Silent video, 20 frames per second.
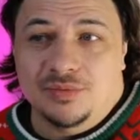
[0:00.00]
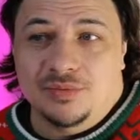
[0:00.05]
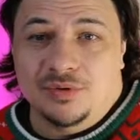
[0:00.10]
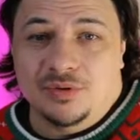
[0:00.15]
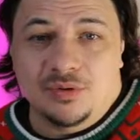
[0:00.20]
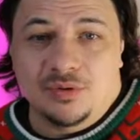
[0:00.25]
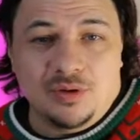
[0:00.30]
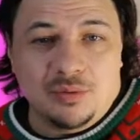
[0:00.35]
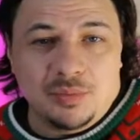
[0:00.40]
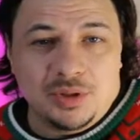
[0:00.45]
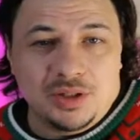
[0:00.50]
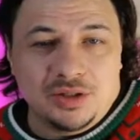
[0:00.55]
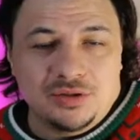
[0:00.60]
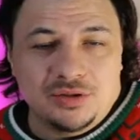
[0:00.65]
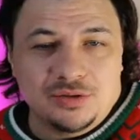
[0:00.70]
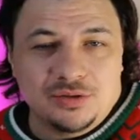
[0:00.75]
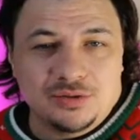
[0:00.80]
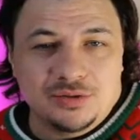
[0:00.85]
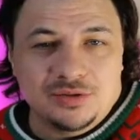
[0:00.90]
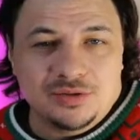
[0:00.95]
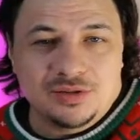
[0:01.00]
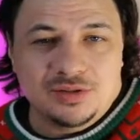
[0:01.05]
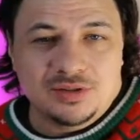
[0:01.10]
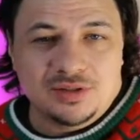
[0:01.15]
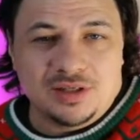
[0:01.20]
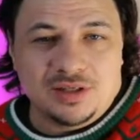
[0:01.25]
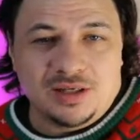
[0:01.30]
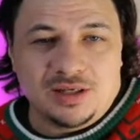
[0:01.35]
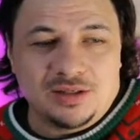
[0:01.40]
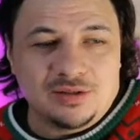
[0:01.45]
global news
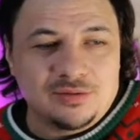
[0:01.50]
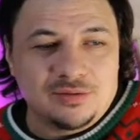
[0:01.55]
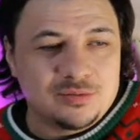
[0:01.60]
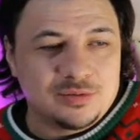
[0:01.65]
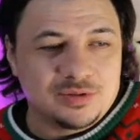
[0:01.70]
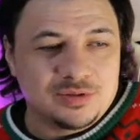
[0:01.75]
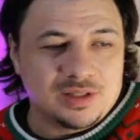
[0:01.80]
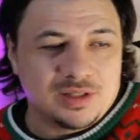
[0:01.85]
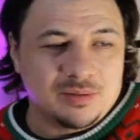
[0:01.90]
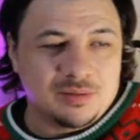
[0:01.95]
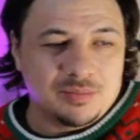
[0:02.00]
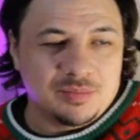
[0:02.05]
and for some